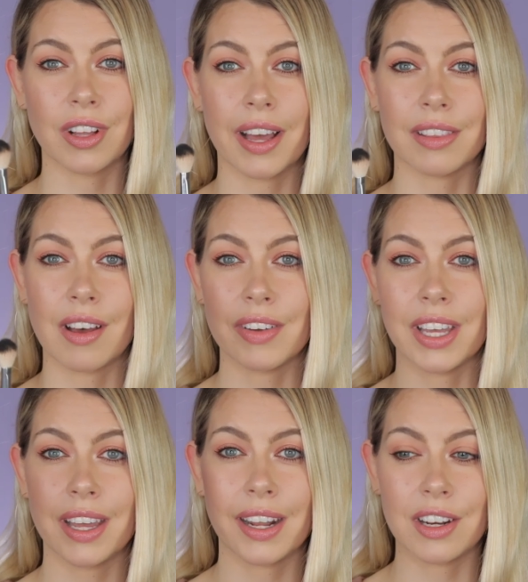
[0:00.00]
I love
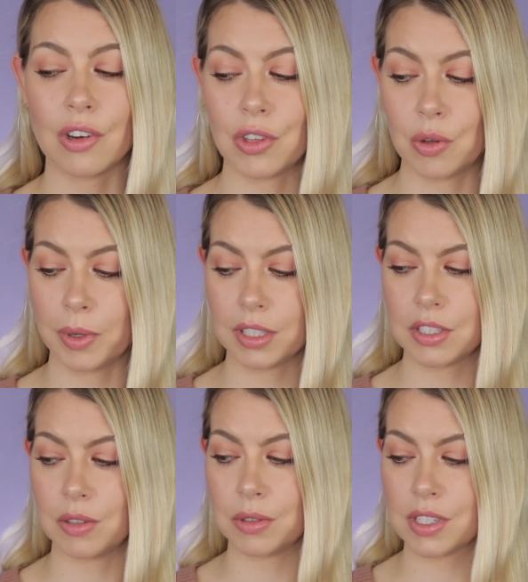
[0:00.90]
it, and I know you will
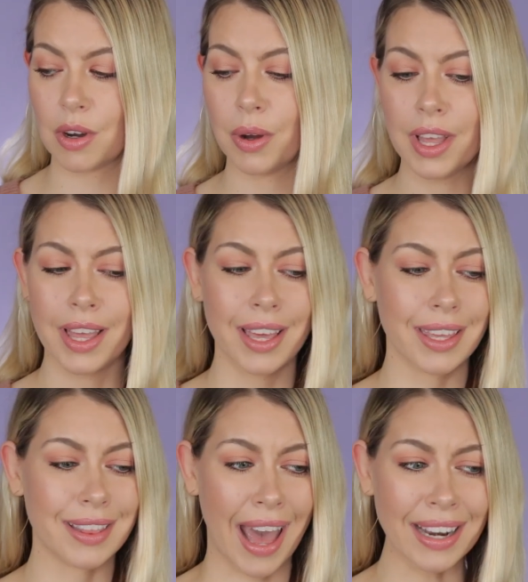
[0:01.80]
too. So
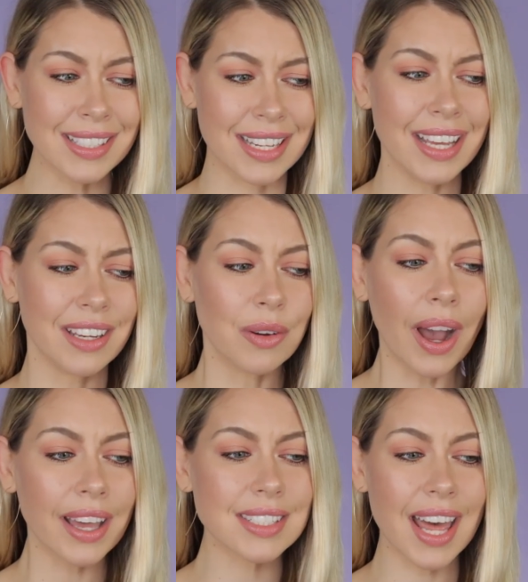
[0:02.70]
that is it, you guys.